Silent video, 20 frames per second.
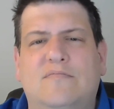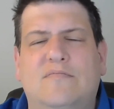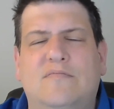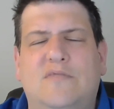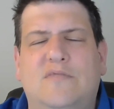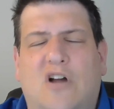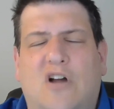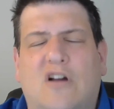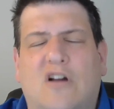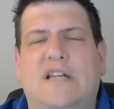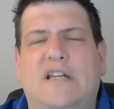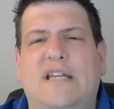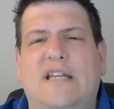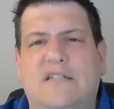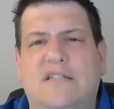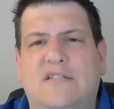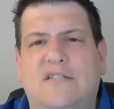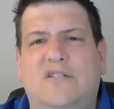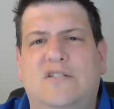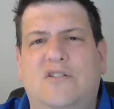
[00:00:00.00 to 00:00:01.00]

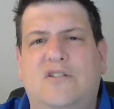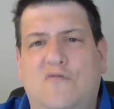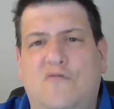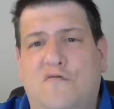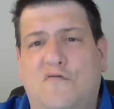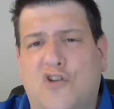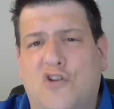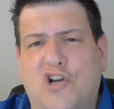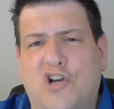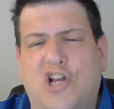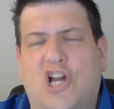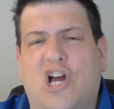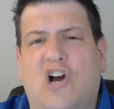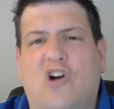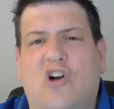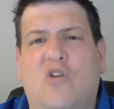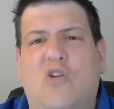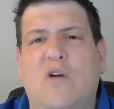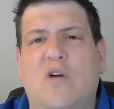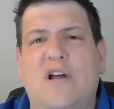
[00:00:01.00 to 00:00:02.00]
darkness to
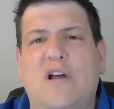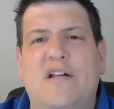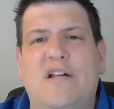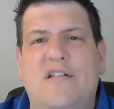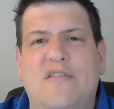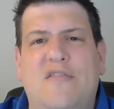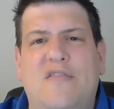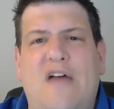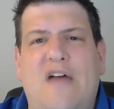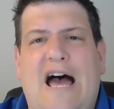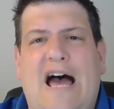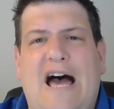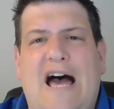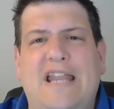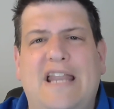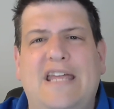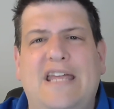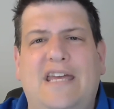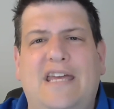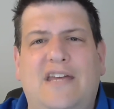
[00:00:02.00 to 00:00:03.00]
Vertigo that
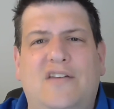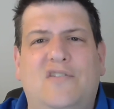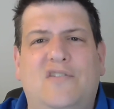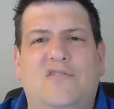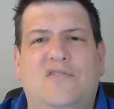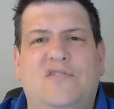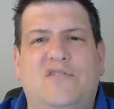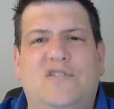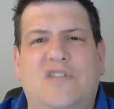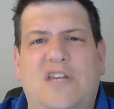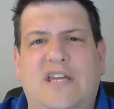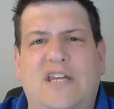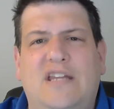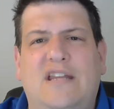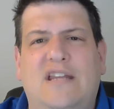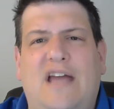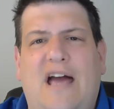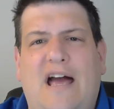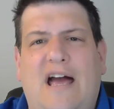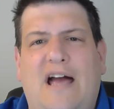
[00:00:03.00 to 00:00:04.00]
is
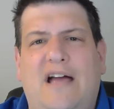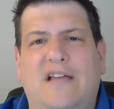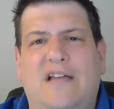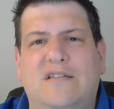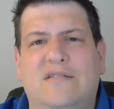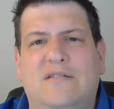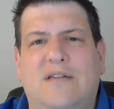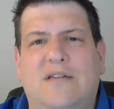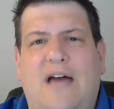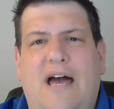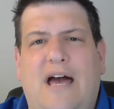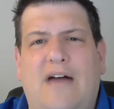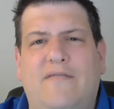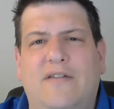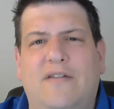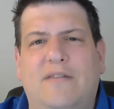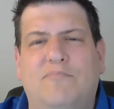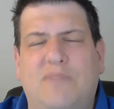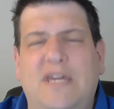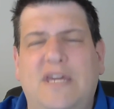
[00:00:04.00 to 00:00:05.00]
seen as
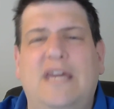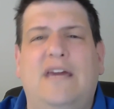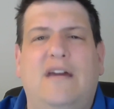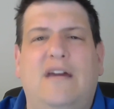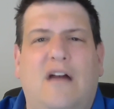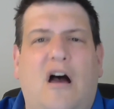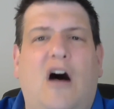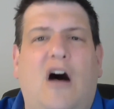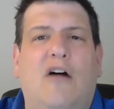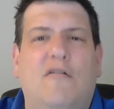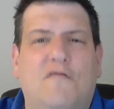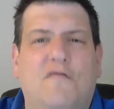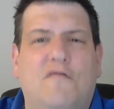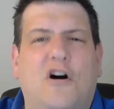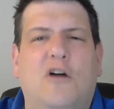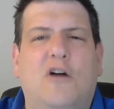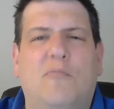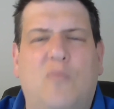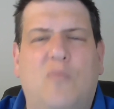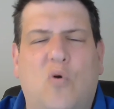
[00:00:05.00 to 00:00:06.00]
being of
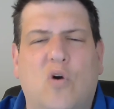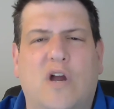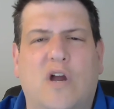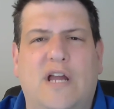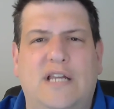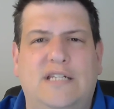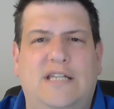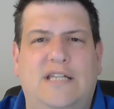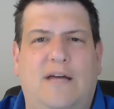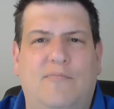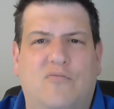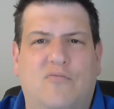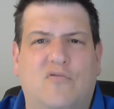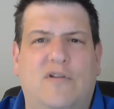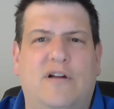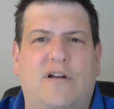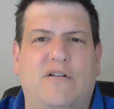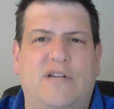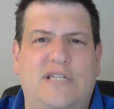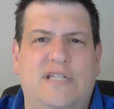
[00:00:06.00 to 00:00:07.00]
a more
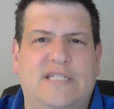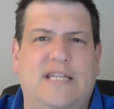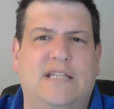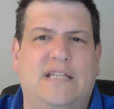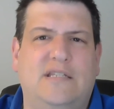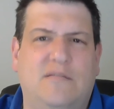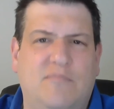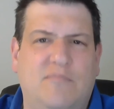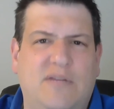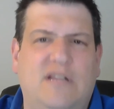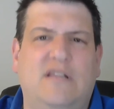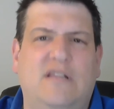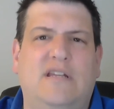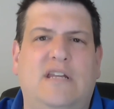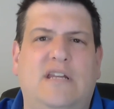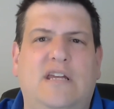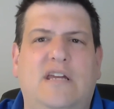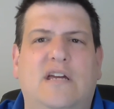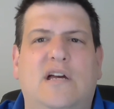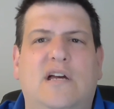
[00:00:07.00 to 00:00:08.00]
contemporary
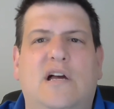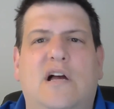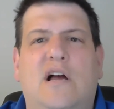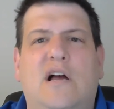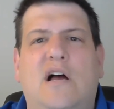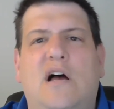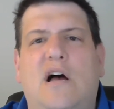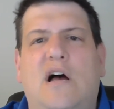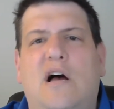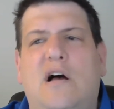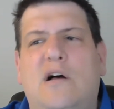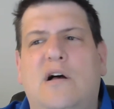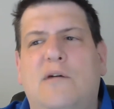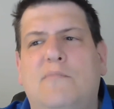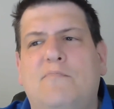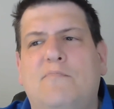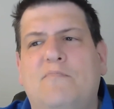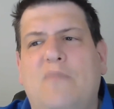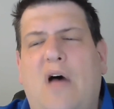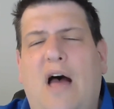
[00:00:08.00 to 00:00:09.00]
sensibility.
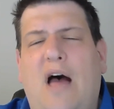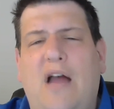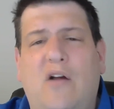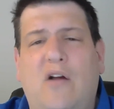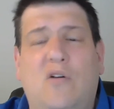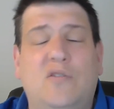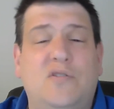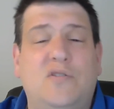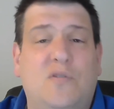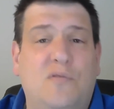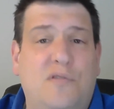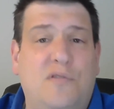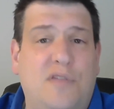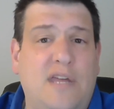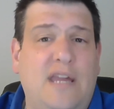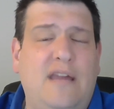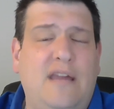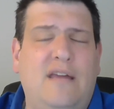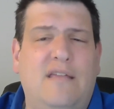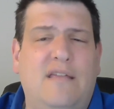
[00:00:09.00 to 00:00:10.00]
I also
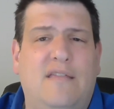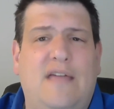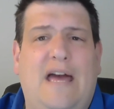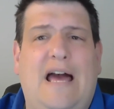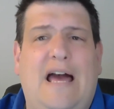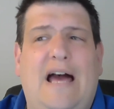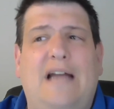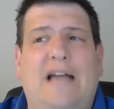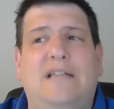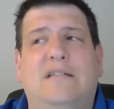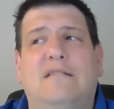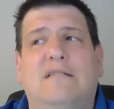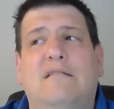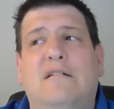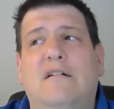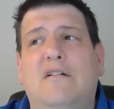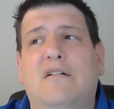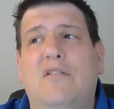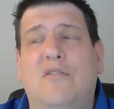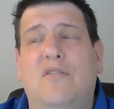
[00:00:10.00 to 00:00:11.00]
think that
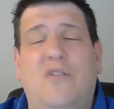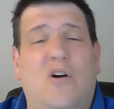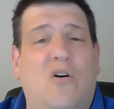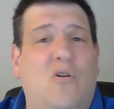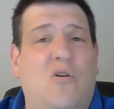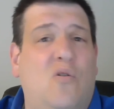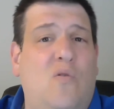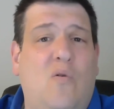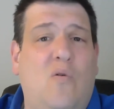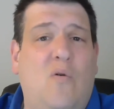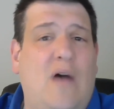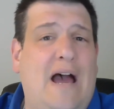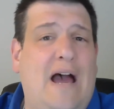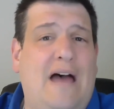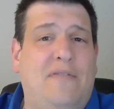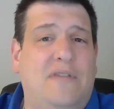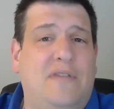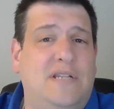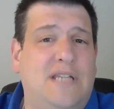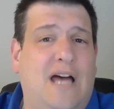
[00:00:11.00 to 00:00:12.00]
though
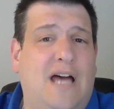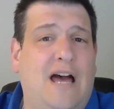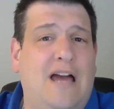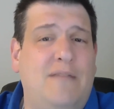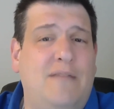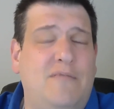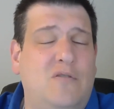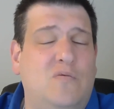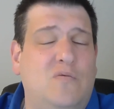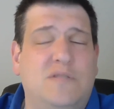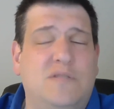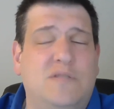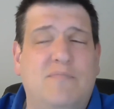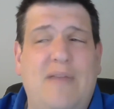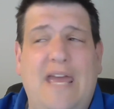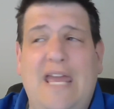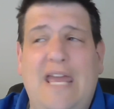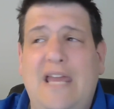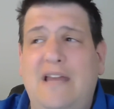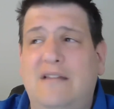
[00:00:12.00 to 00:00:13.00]
at the time it was
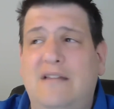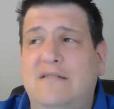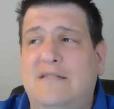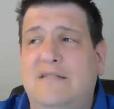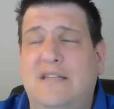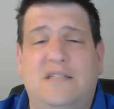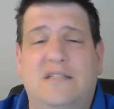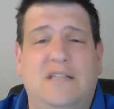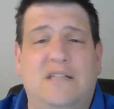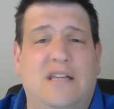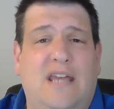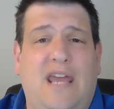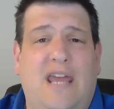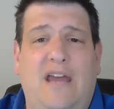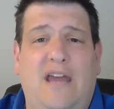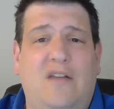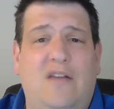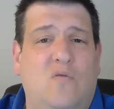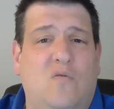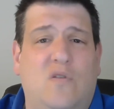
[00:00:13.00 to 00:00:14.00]
made, Citizen
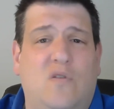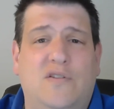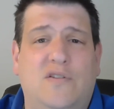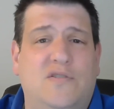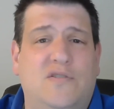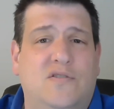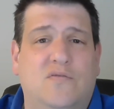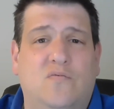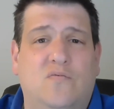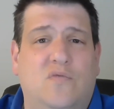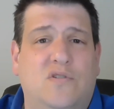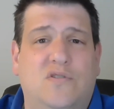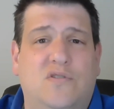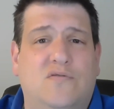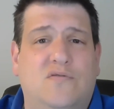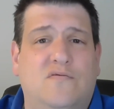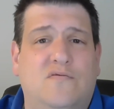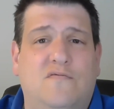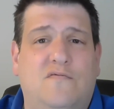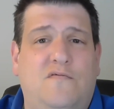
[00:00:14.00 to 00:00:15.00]
Kane was
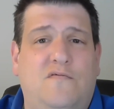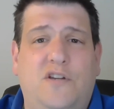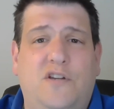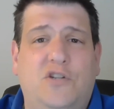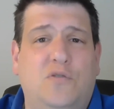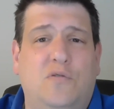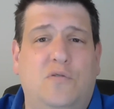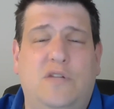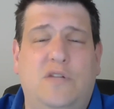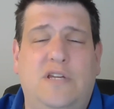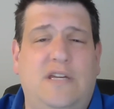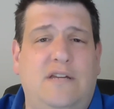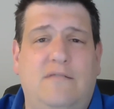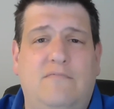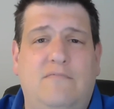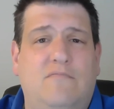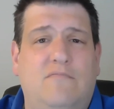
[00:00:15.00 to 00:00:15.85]
visually